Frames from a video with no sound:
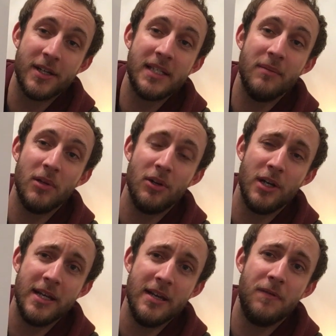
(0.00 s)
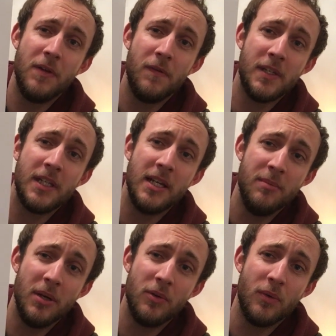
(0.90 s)
Similarly, if you physically
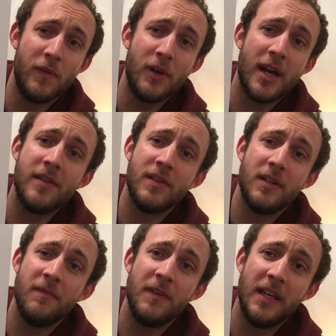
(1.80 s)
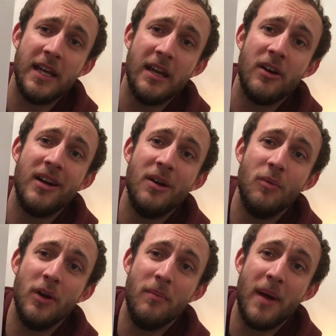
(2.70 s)
build with your hand something here, it
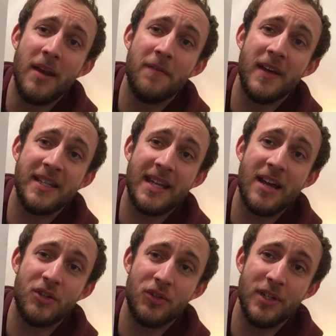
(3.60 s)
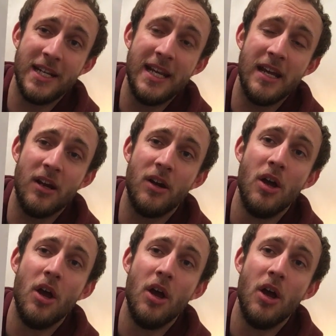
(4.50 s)
will manifest astrally here.